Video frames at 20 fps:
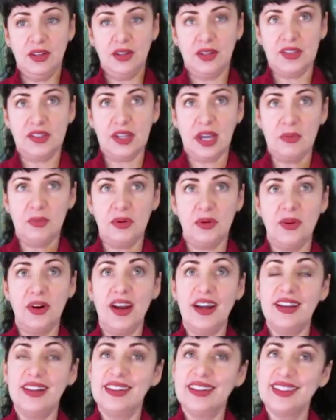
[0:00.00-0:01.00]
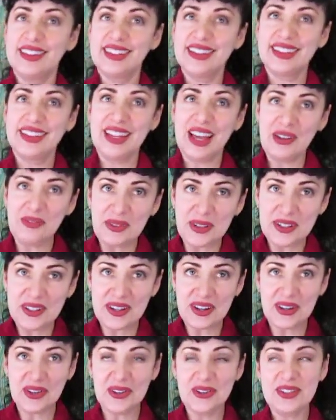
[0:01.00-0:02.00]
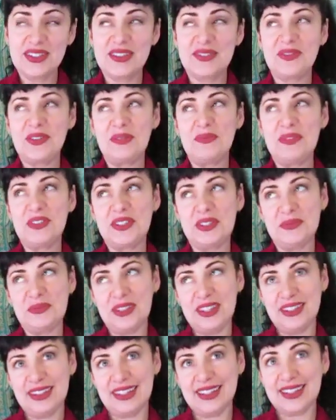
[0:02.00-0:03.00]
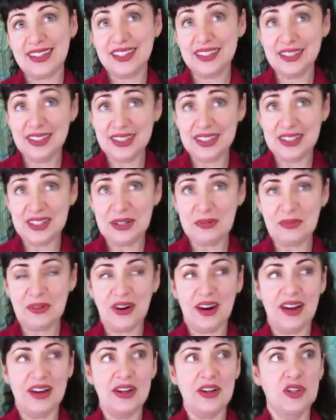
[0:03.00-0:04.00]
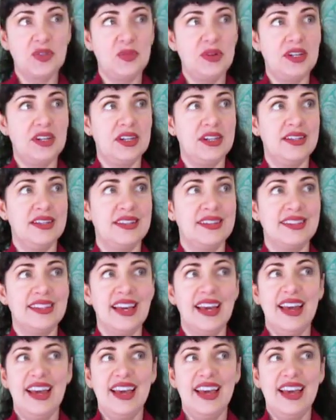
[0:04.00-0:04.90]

separate the lemon notes from something like a cleaning product, because